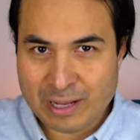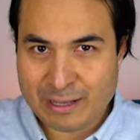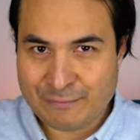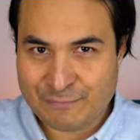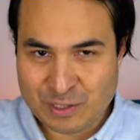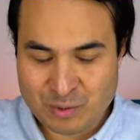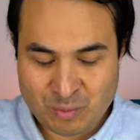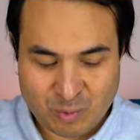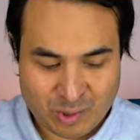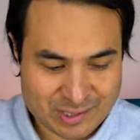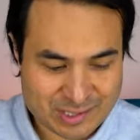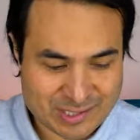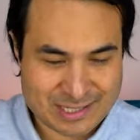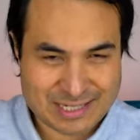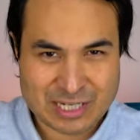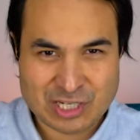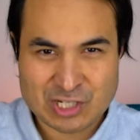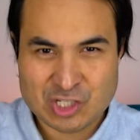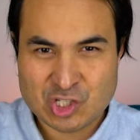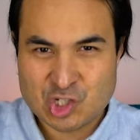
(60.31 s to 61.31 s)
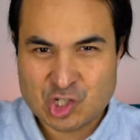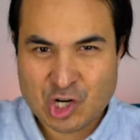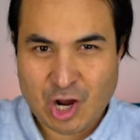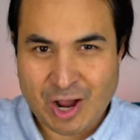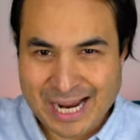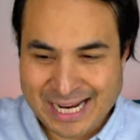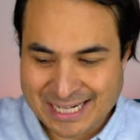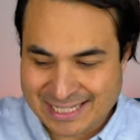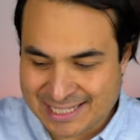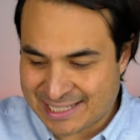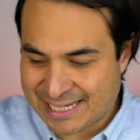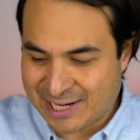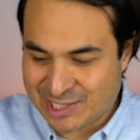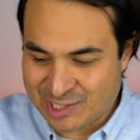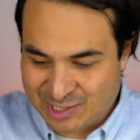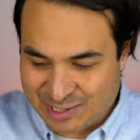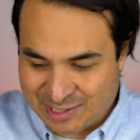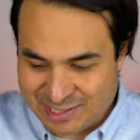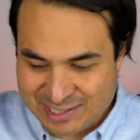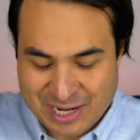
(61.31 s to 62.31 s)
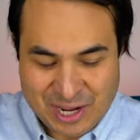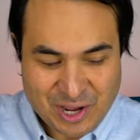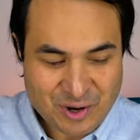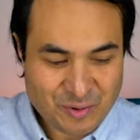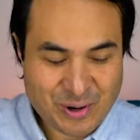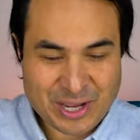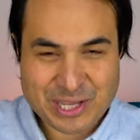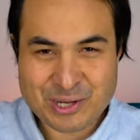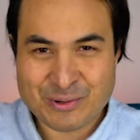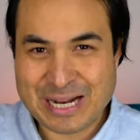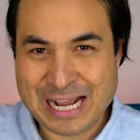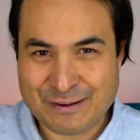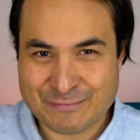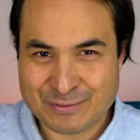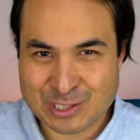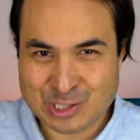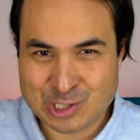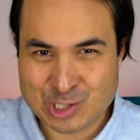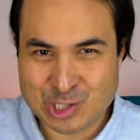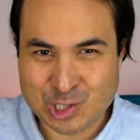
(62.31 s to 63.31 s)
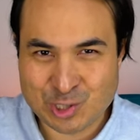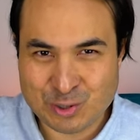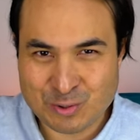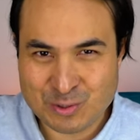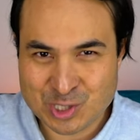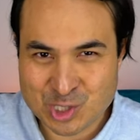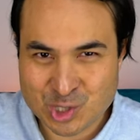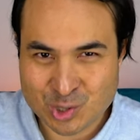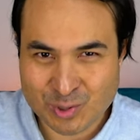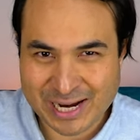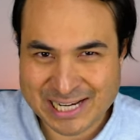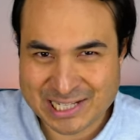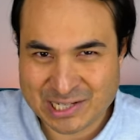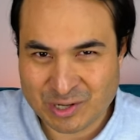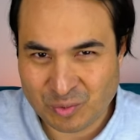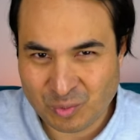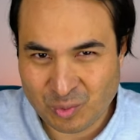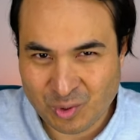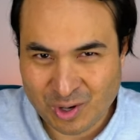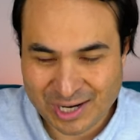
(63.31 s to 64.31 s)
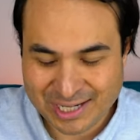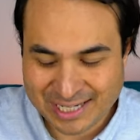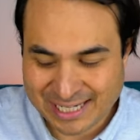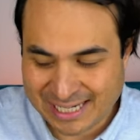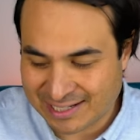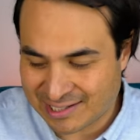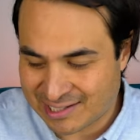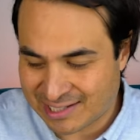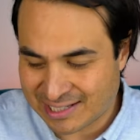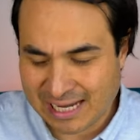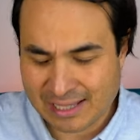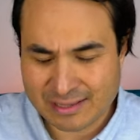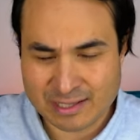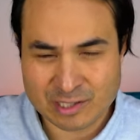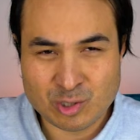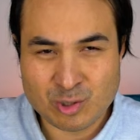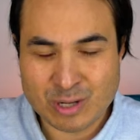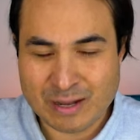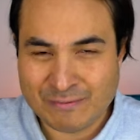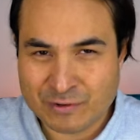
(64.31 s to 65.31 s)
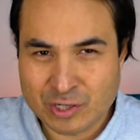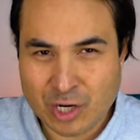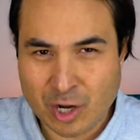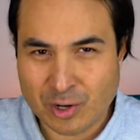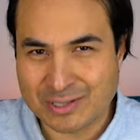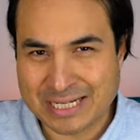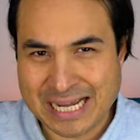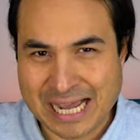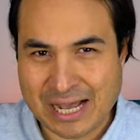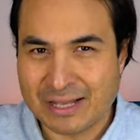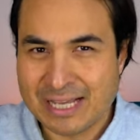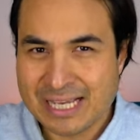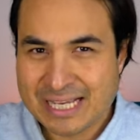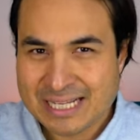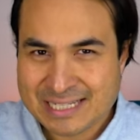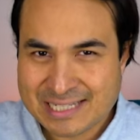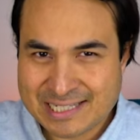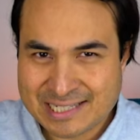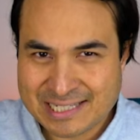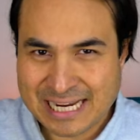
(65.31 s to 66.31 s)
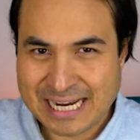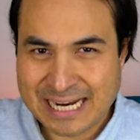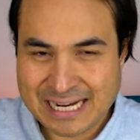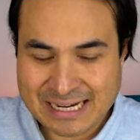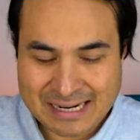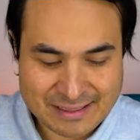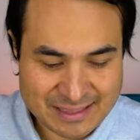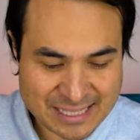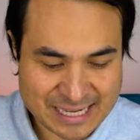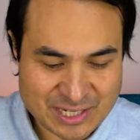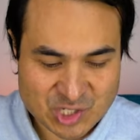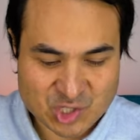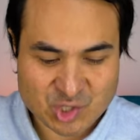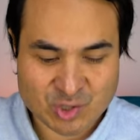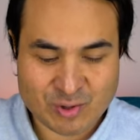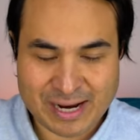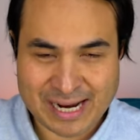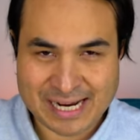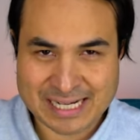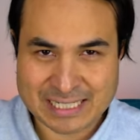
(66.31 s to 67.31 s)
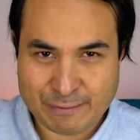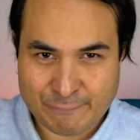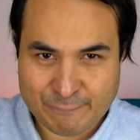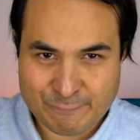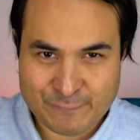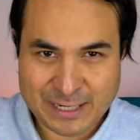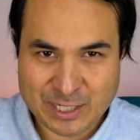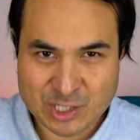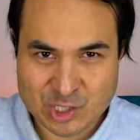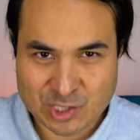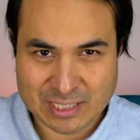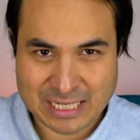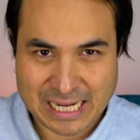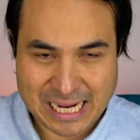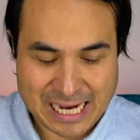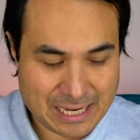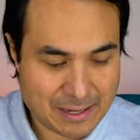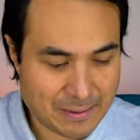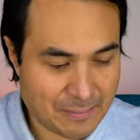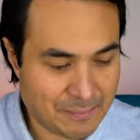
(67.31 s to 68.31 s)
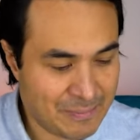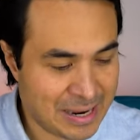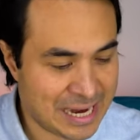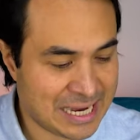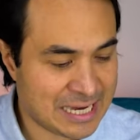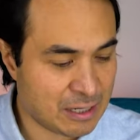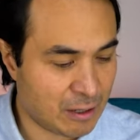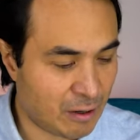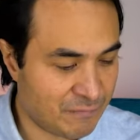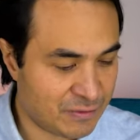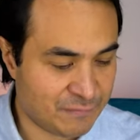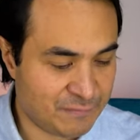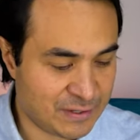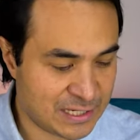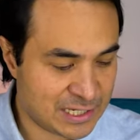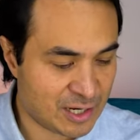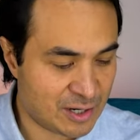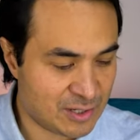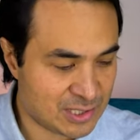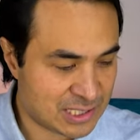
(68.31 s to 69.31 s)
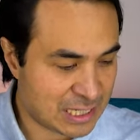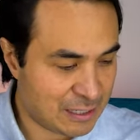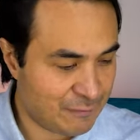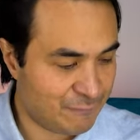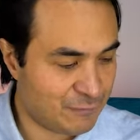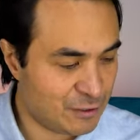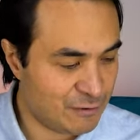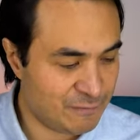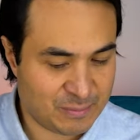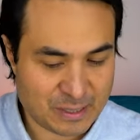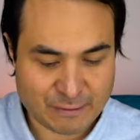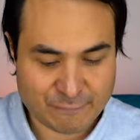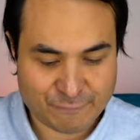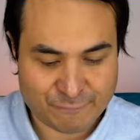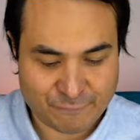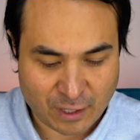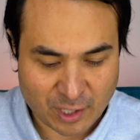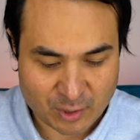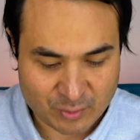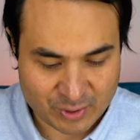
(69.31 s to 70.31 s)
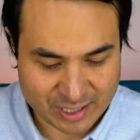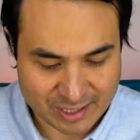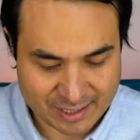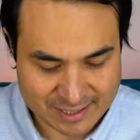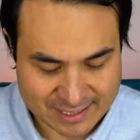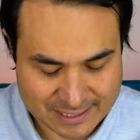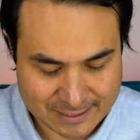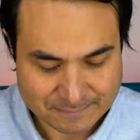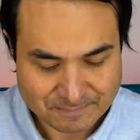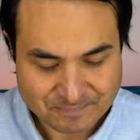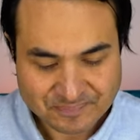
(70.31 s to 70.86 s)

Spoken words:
if you wanted, giant sessions where you would have the two trays working together. You have no doubt seen these trays featured in many of the videos if you've been following us.